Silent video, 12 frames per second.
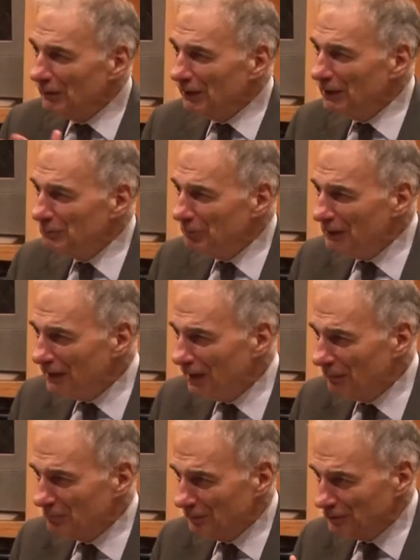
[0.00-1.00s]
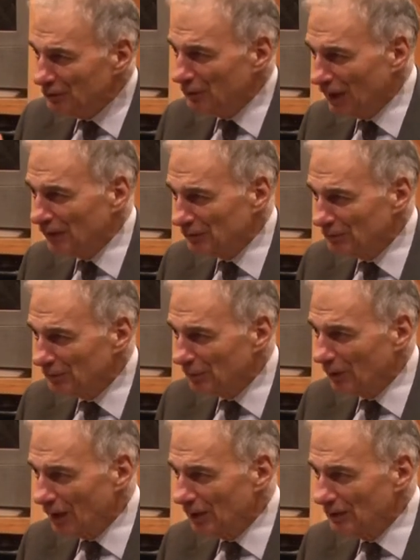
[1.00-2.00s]
were getting beat up in
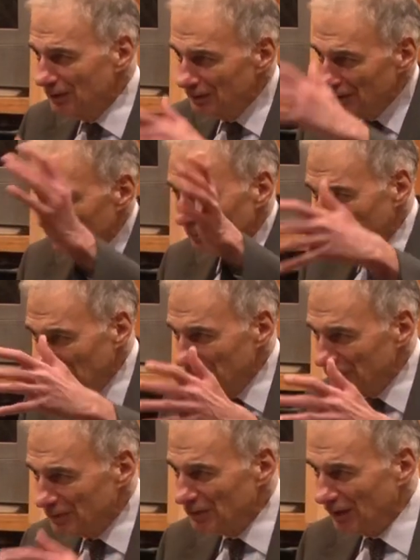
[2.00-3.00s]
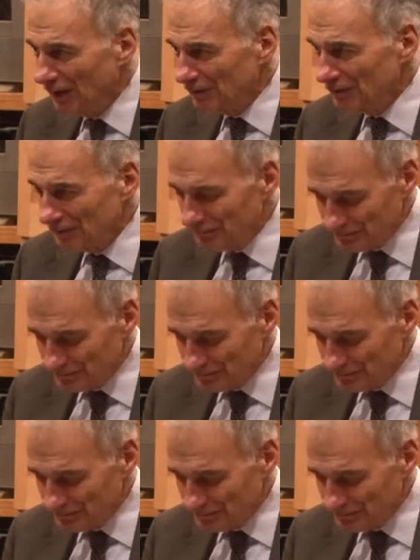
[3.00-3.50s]
2004, you know, by the 2000.